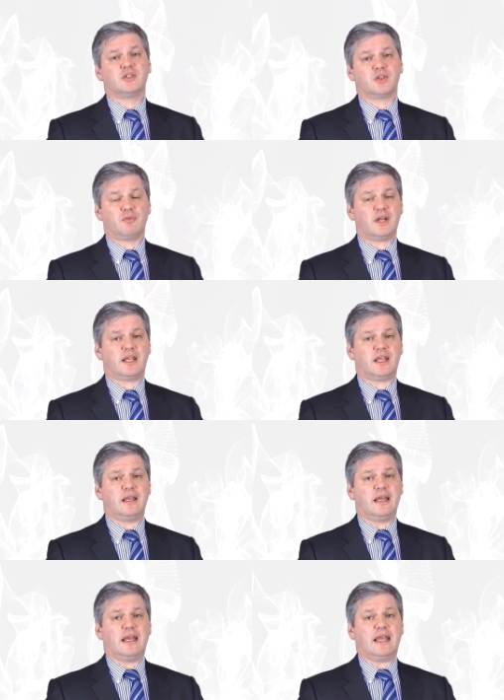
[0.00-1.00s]
So,
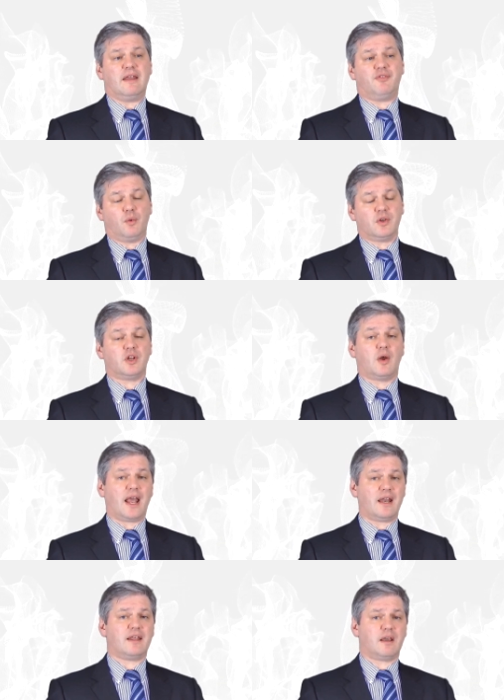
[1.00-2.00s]
really, if you want to know
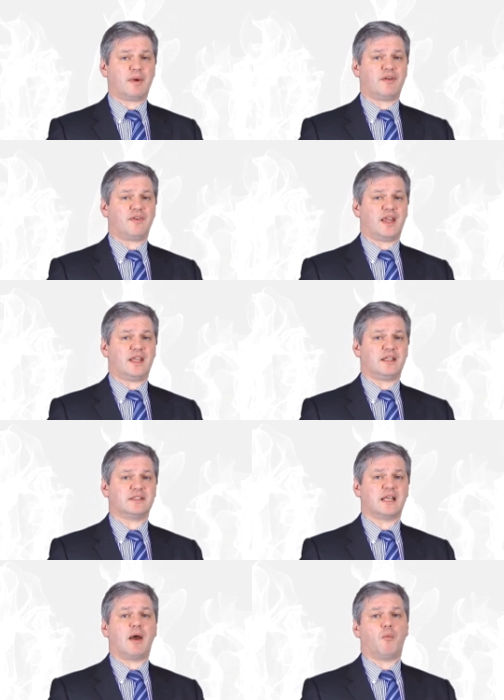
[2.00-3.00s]
anything about
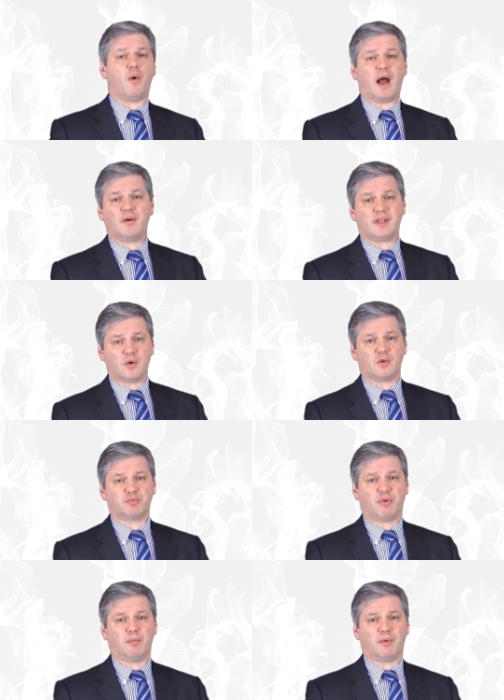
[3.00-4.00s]
veins and how they
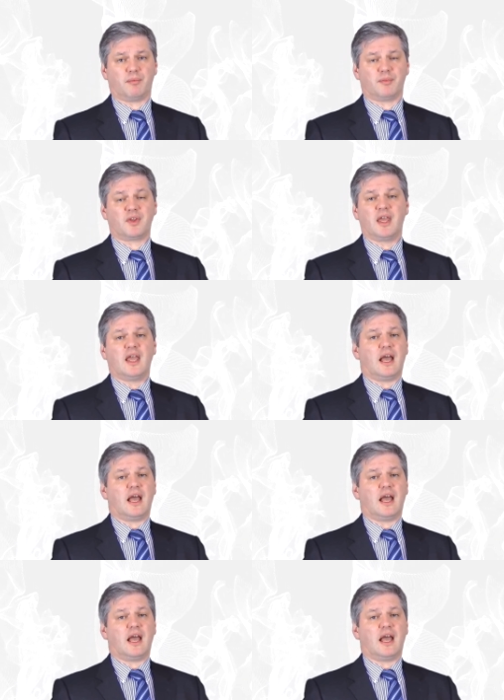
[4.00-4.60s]
cause problems,